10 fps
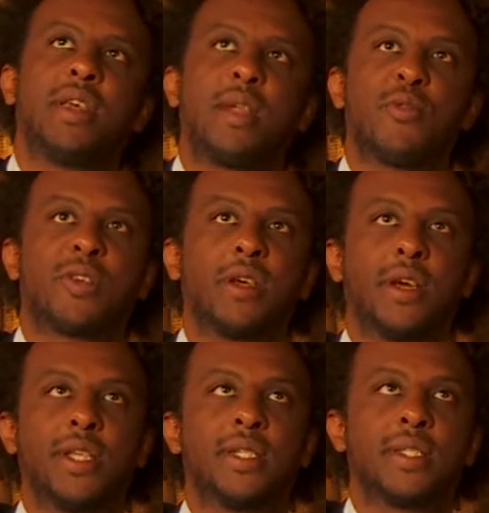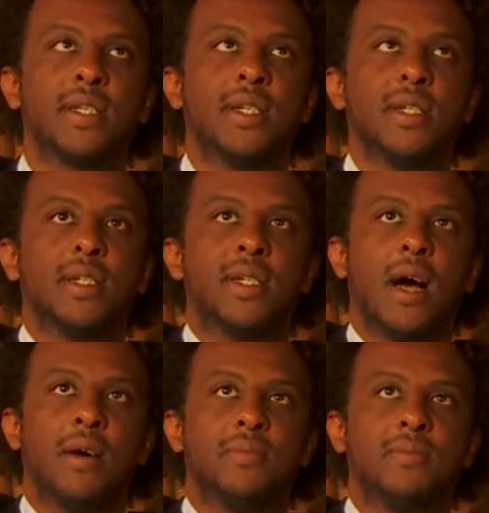that I'm working on is
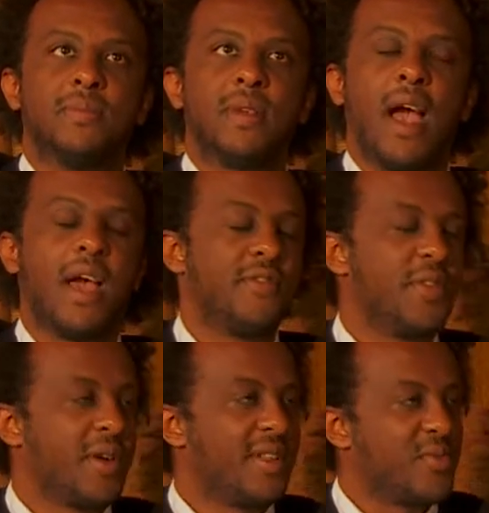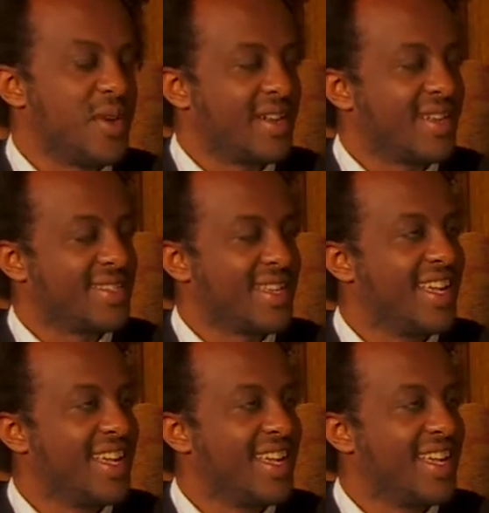I have no idea what it is.